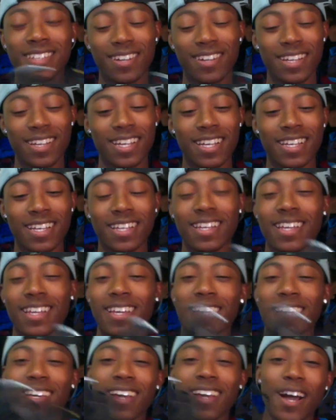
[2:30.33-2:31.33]
Okay,
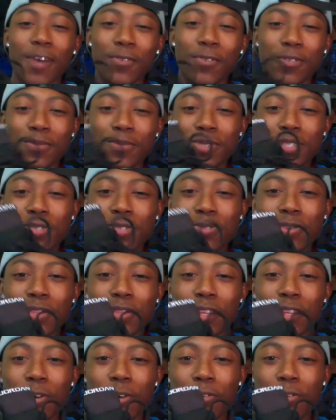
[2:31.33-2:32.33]
I will be
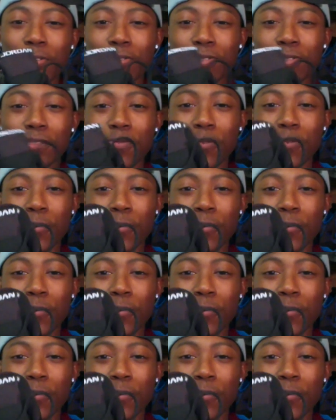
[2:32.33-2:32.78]
doing those